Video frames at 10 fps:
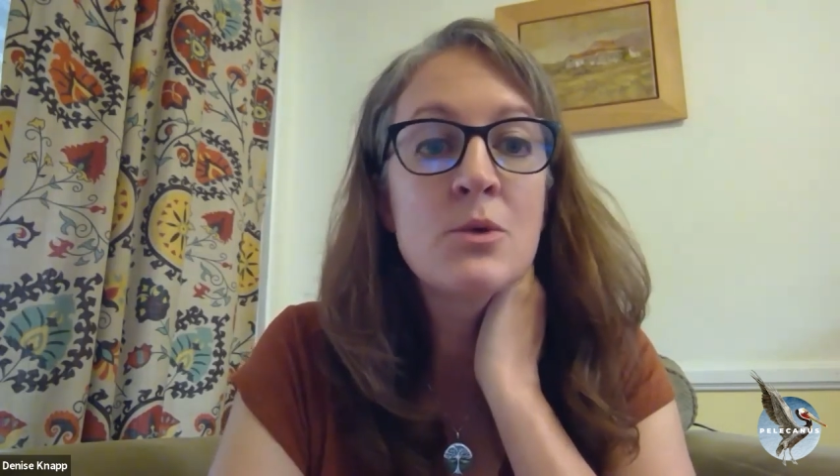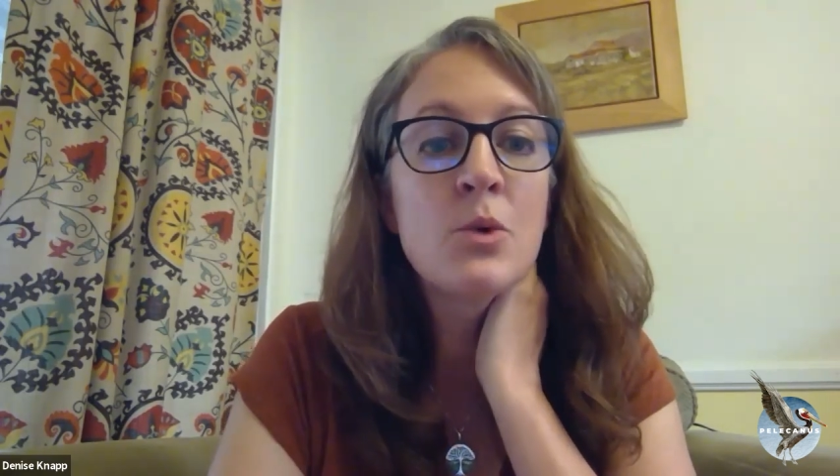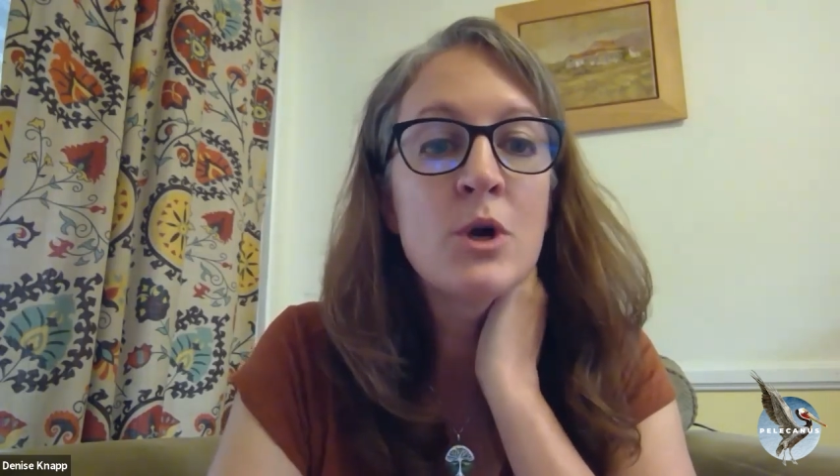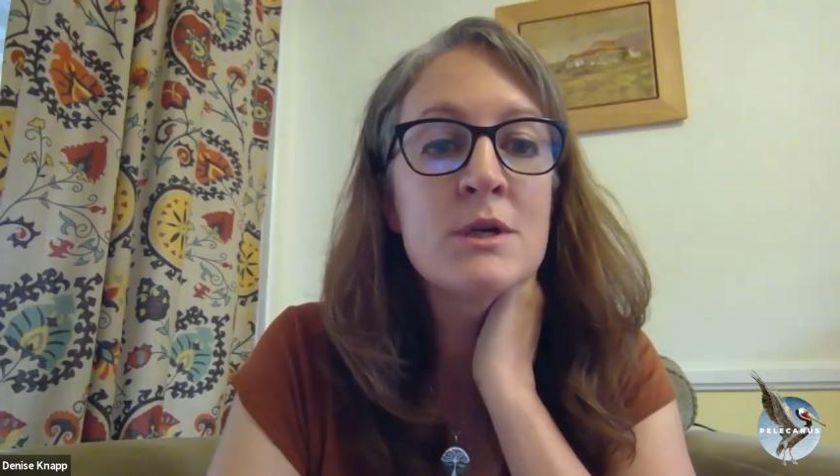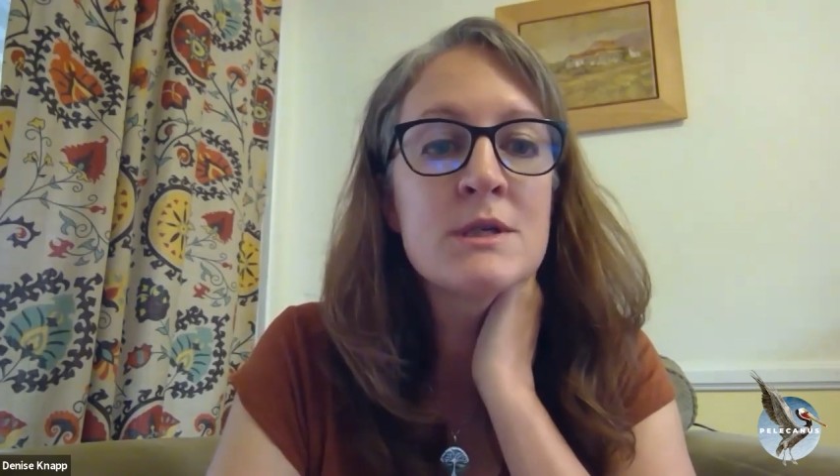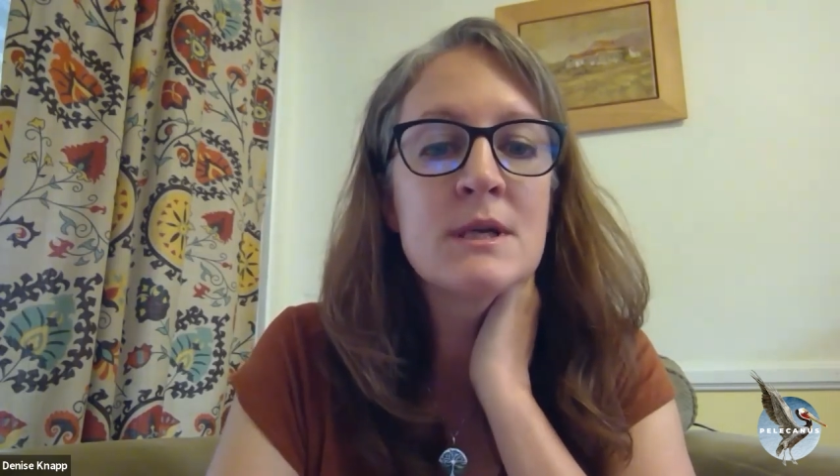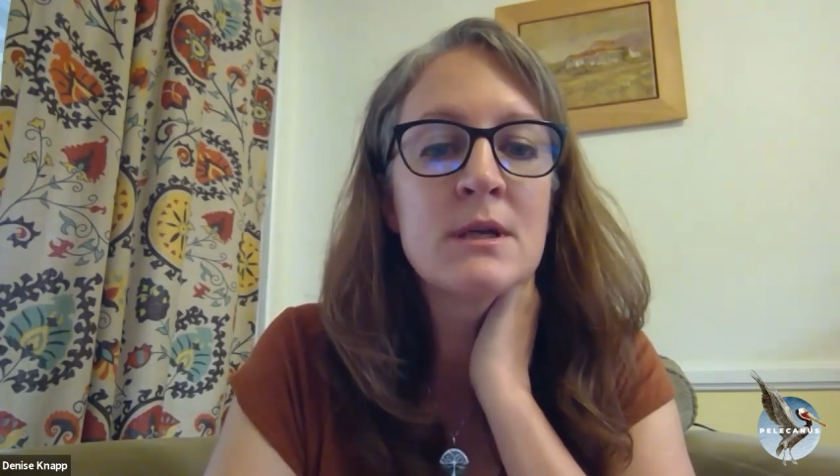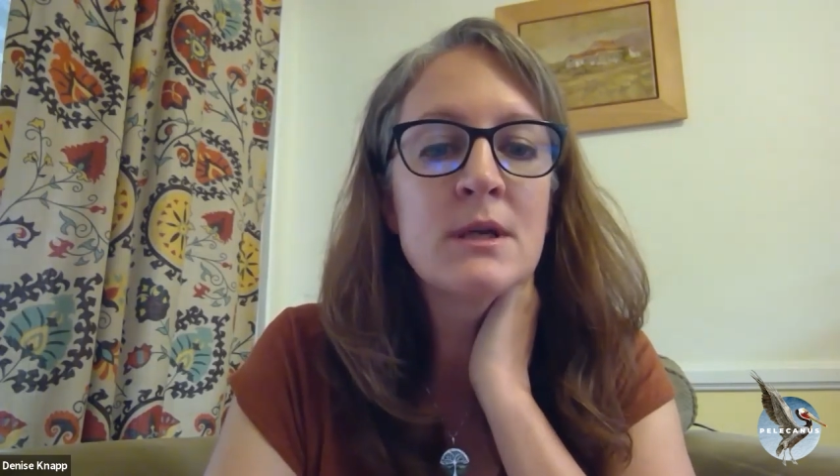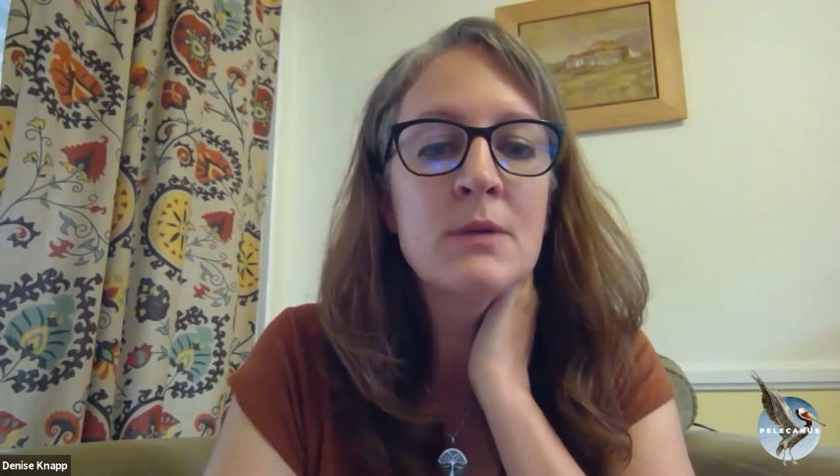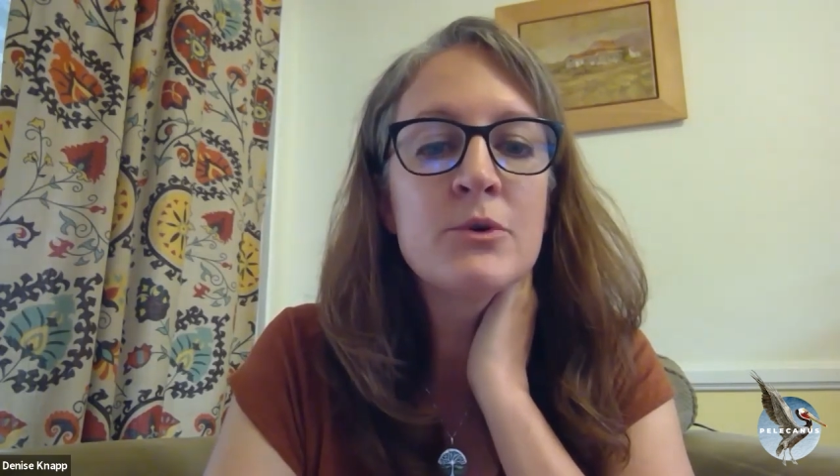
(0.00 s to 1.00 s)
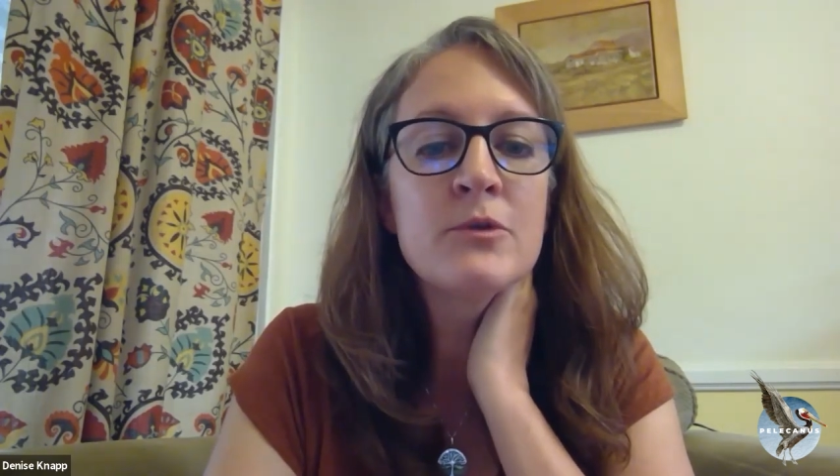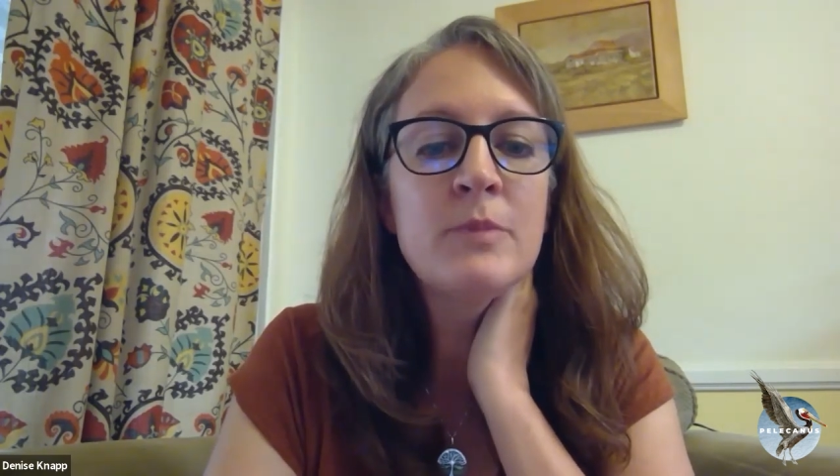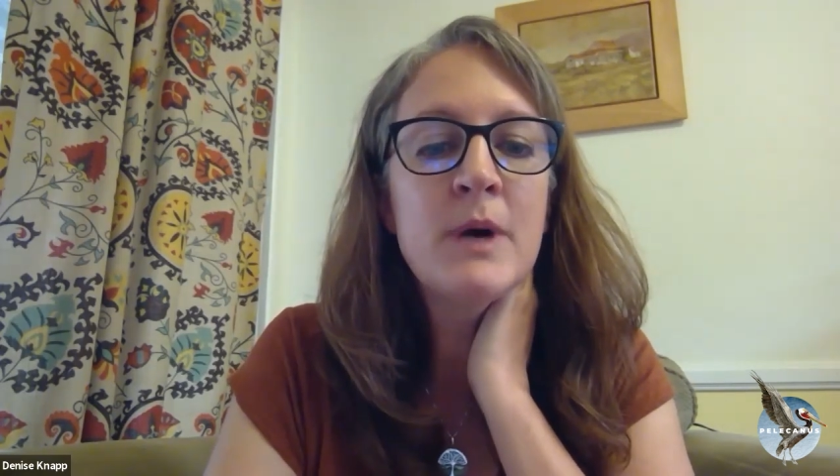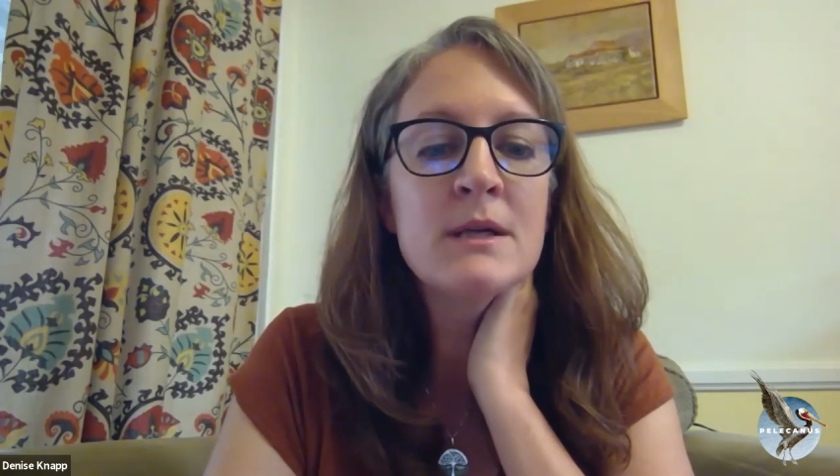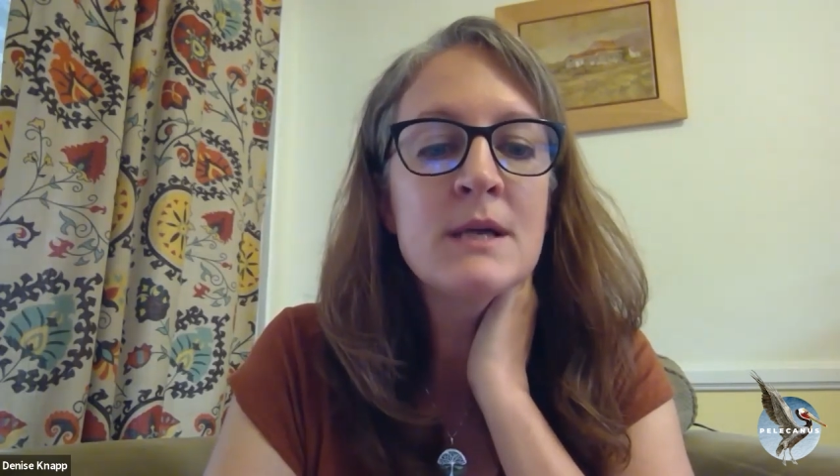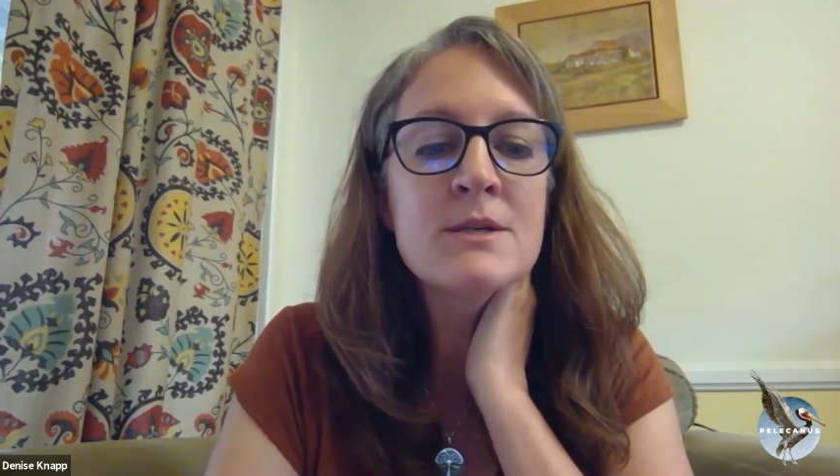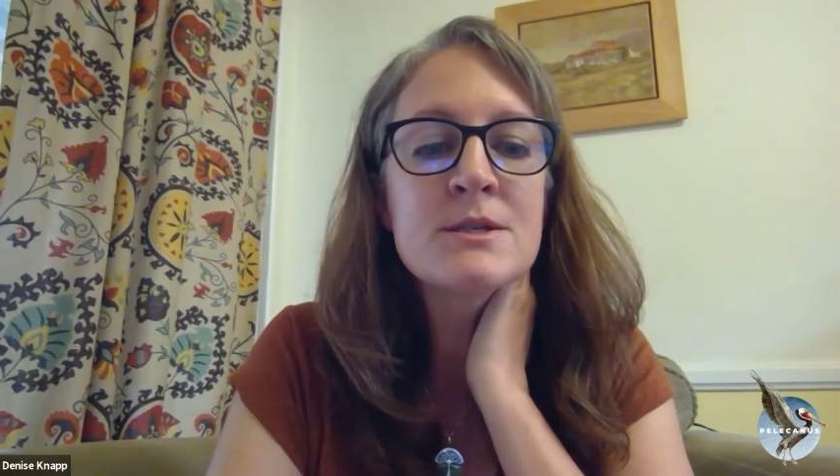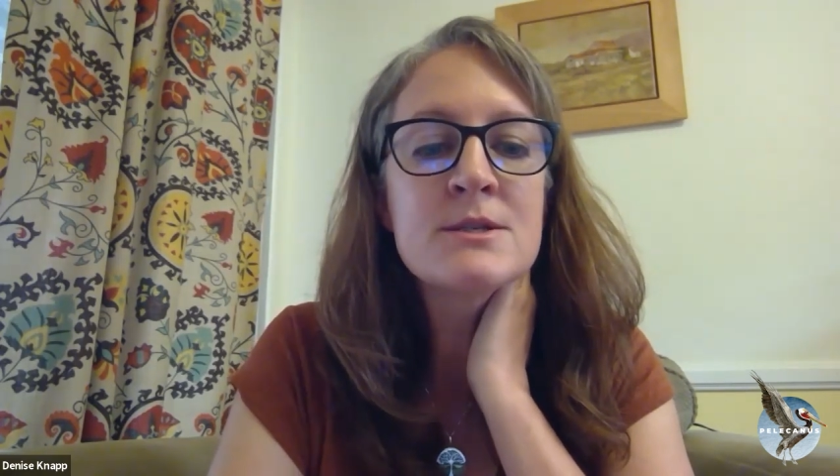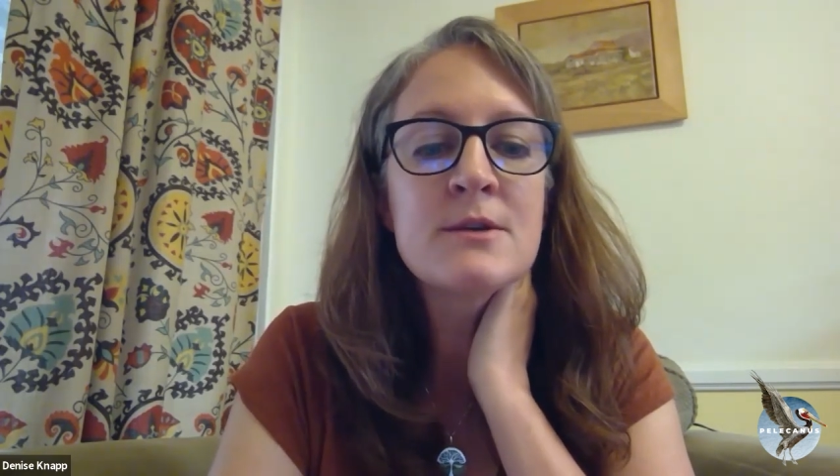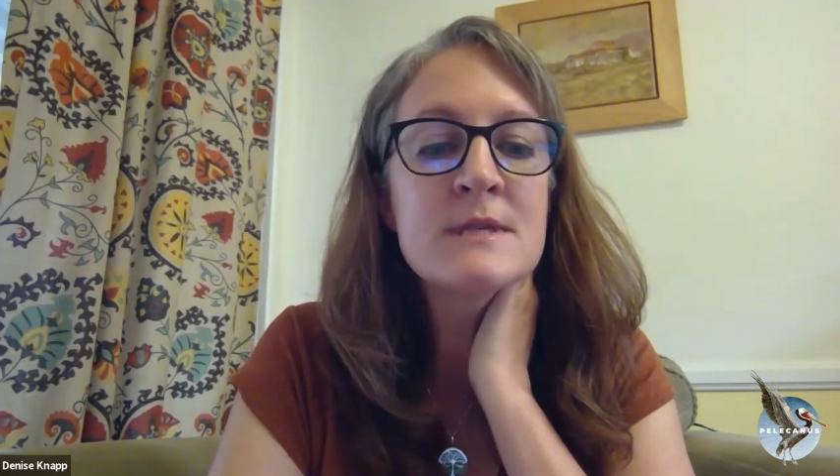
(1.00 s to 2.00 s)
work to improve
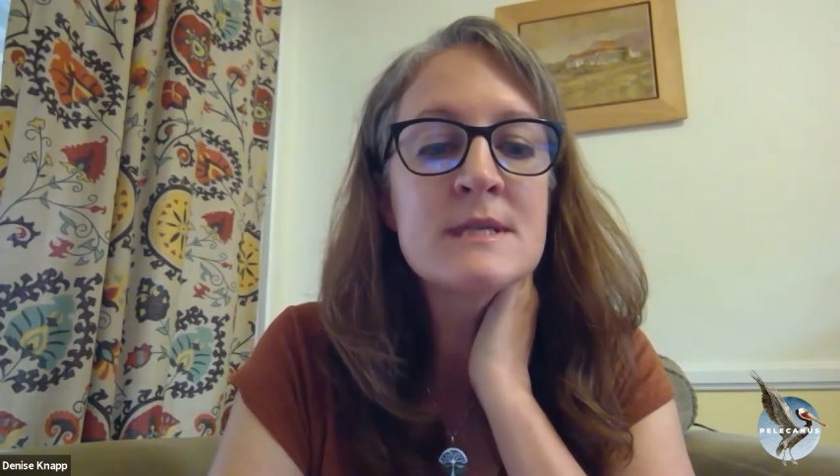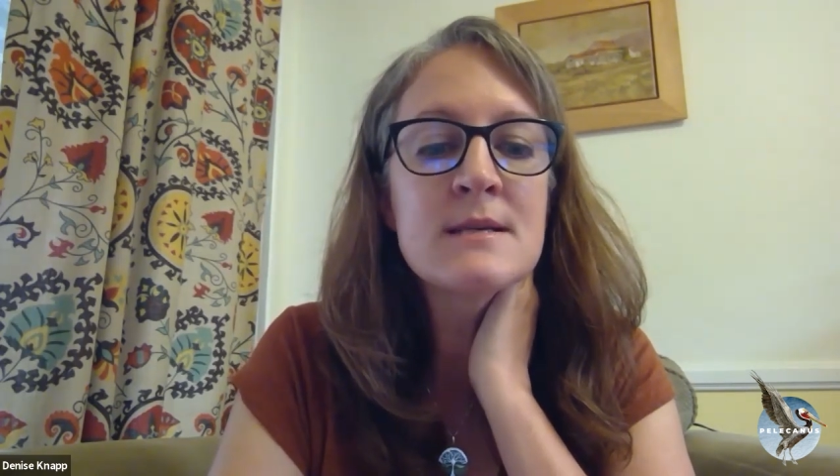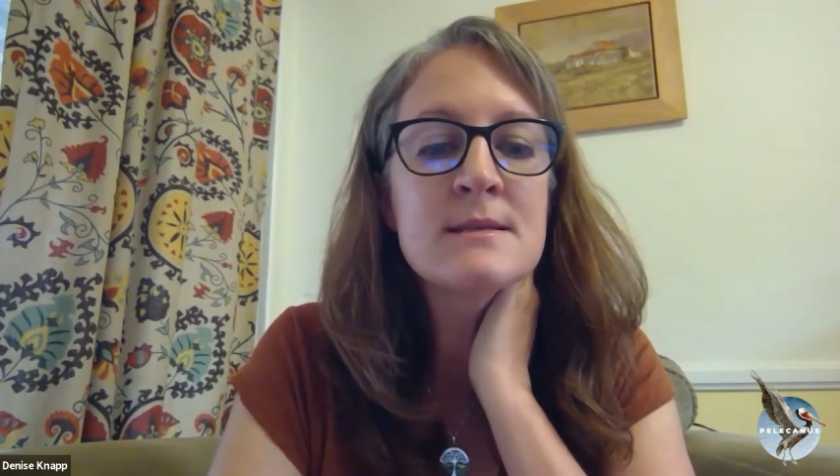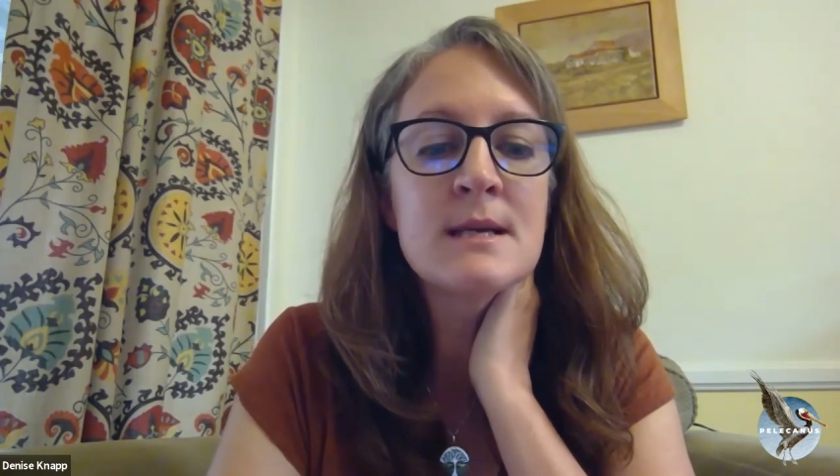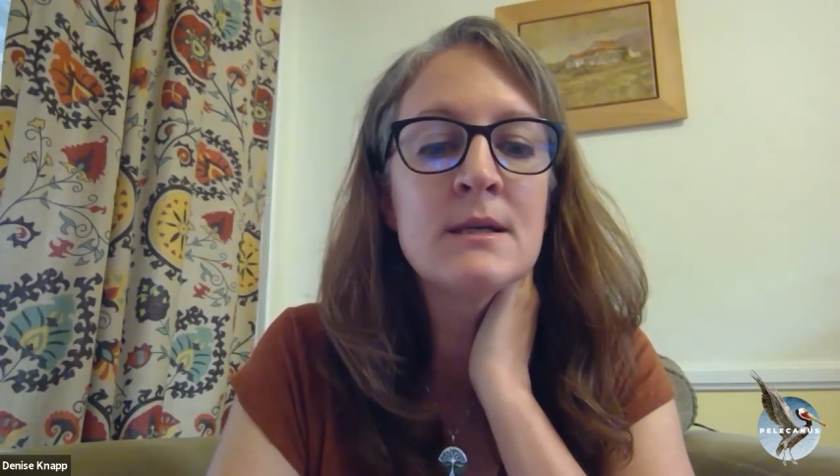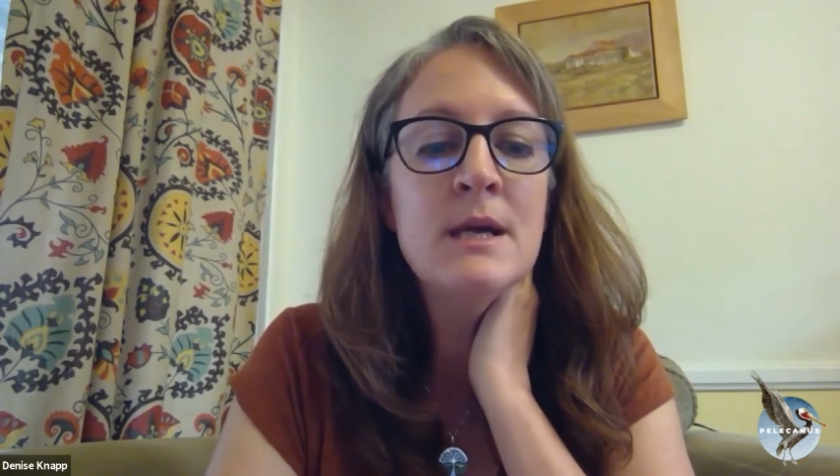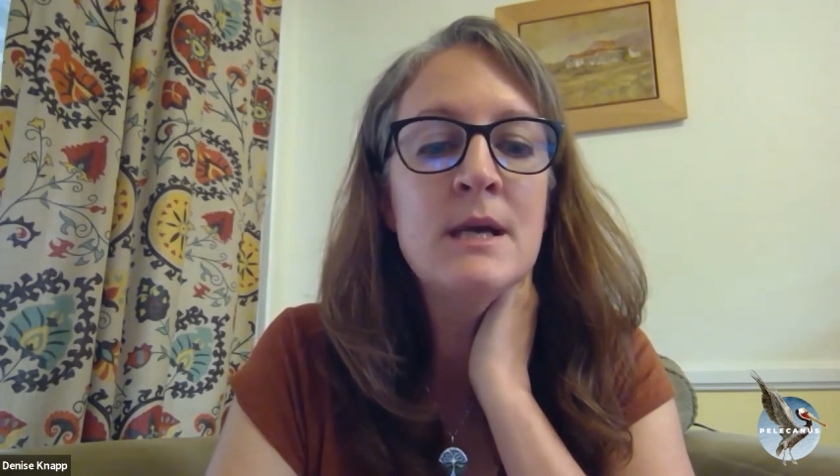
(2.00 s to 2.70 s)
pollination services, and